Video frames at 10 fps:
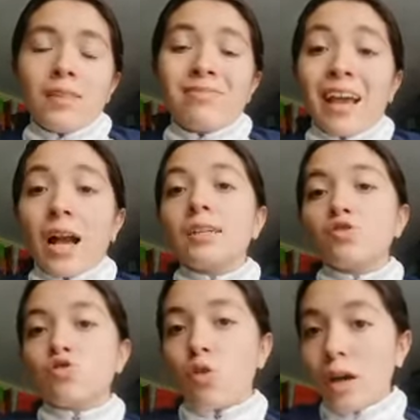the
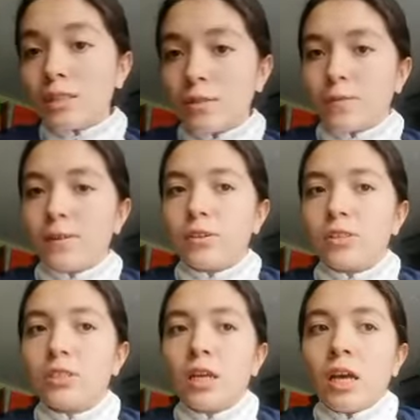
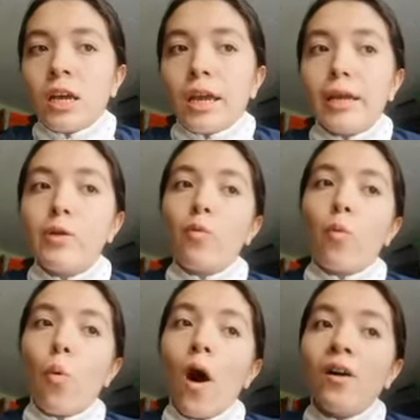catastrophes,
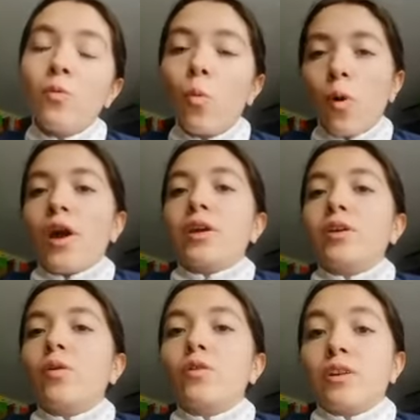in one way
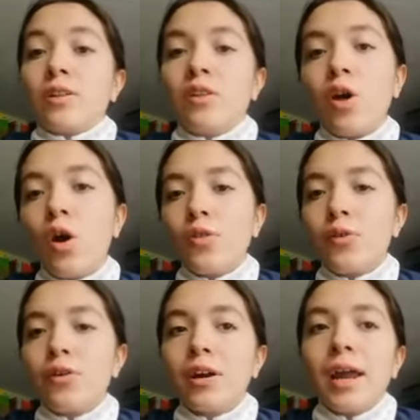or
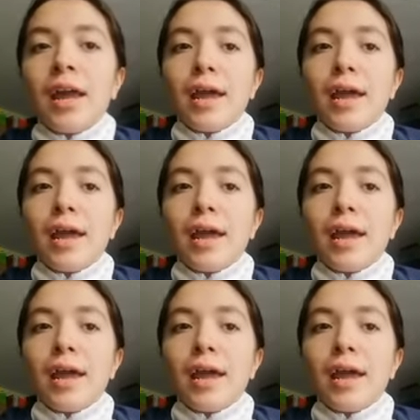another,